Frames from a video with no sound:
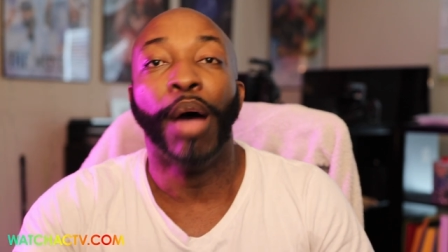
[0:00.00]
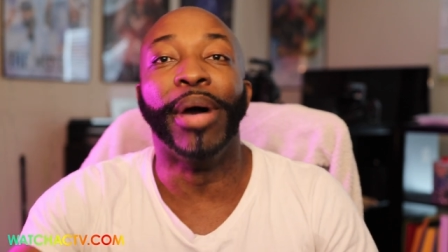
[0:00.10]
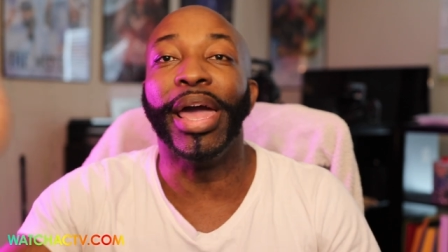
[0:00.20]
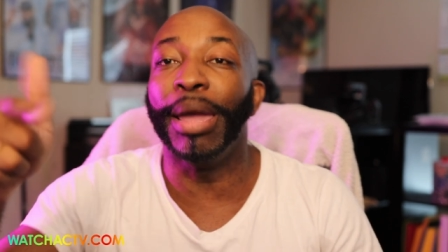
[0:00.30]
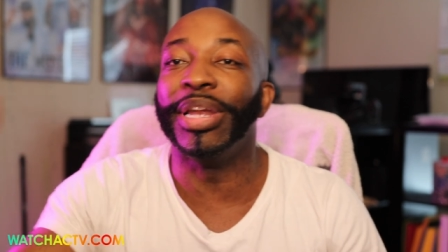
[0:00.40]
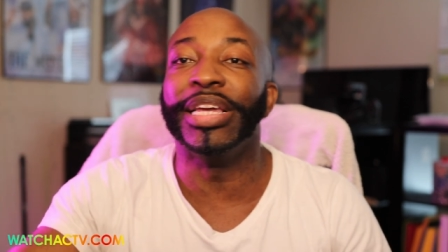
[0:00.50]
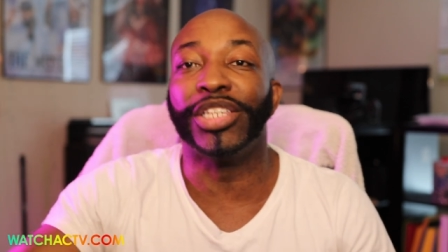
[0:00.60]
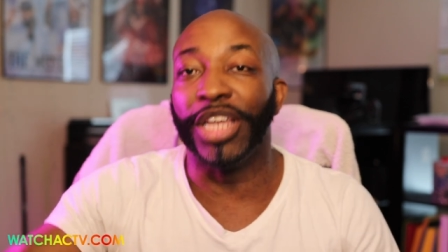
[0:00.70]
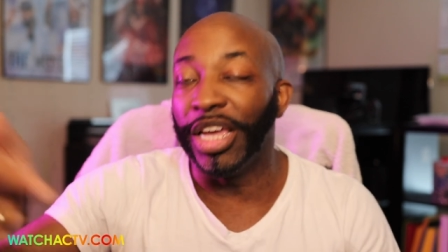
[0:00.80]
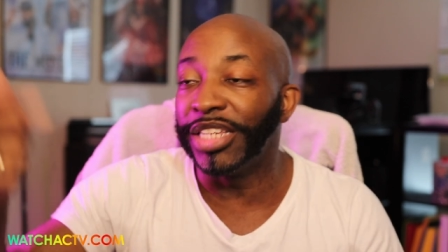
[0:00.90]
but Emily
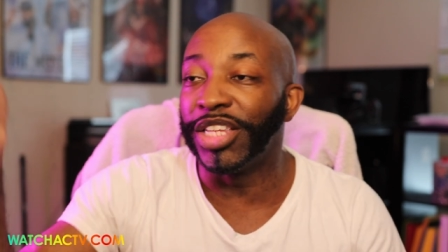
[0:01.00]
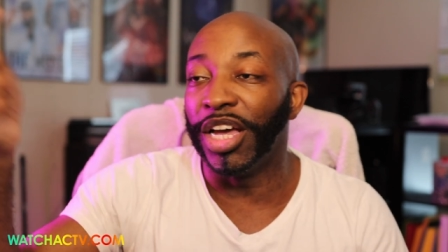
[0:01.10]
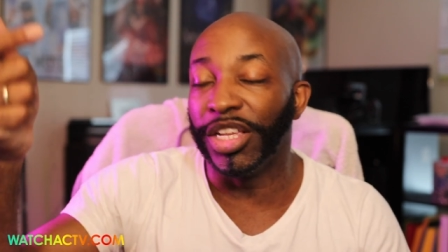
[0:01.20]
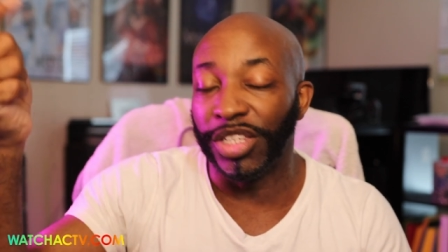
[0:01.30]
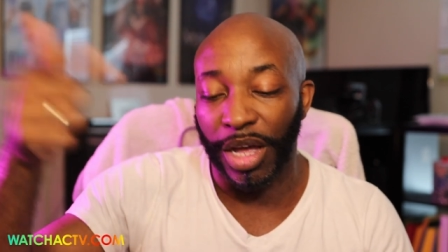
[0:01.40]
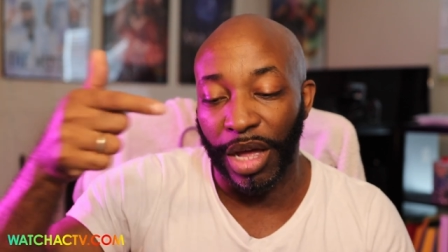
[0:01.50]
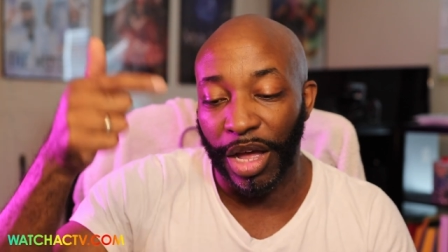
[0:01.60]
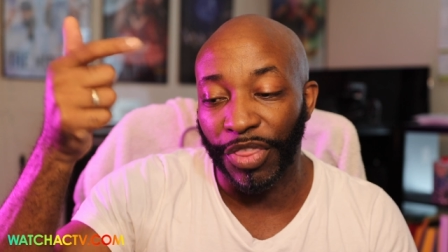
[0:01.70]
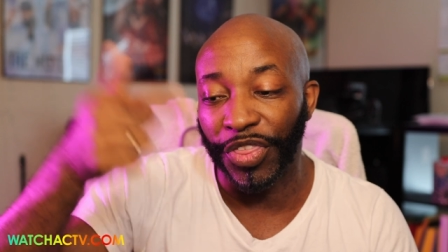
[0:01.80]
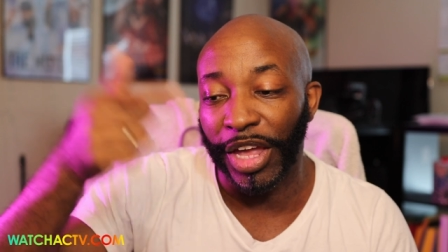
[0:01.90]
is a, is a, is a
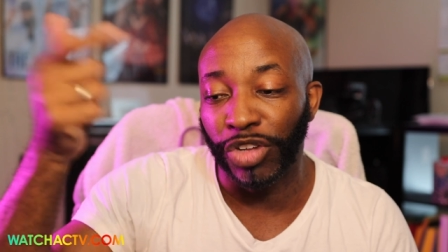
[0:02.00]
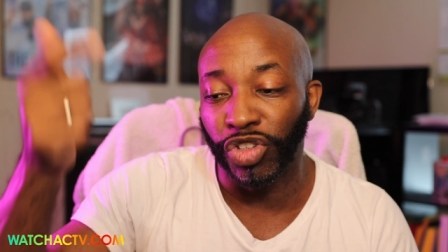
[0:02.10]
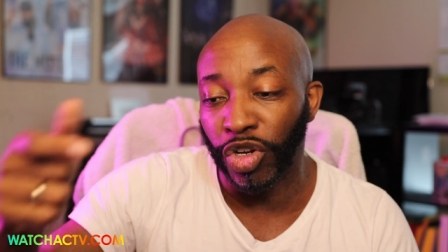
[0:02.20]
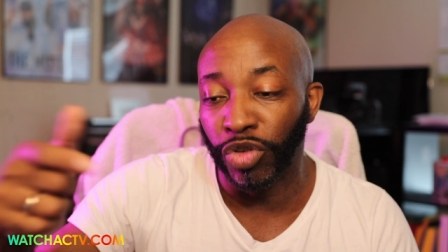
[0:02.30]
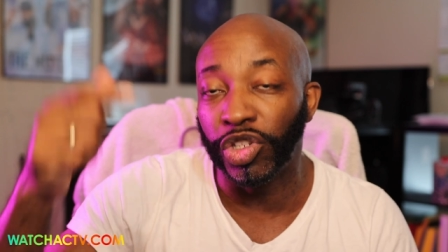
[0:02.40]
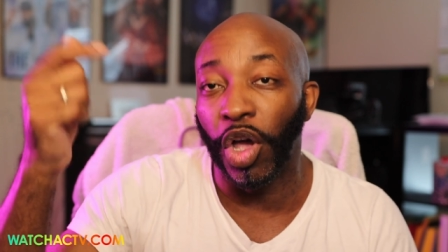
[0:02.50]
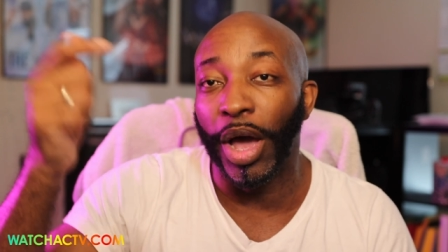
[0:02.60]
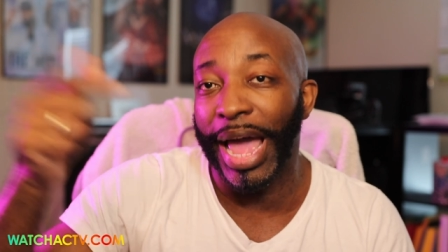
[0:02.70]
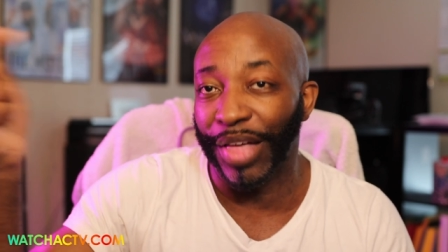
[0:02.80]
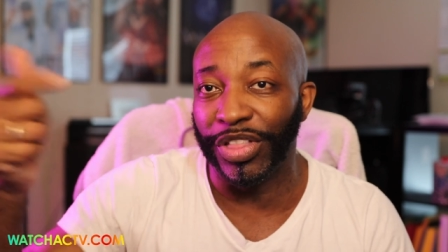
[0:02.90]
uh, thing too, so
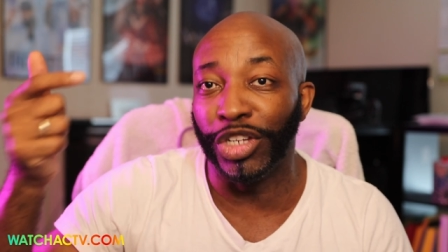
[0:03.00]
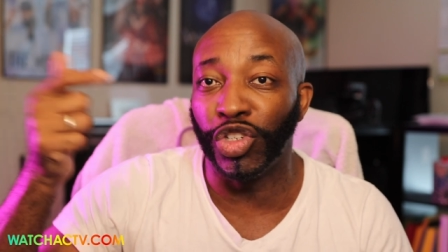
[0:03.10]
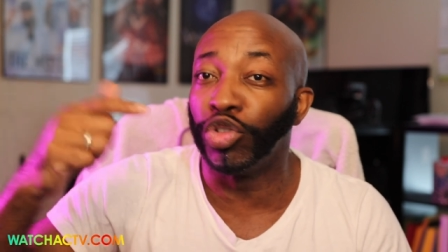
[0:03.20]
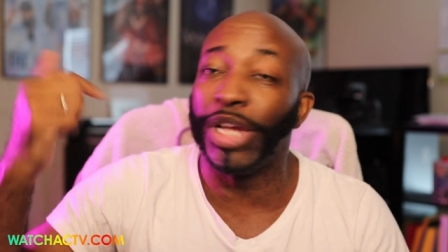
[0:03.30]
athlete too.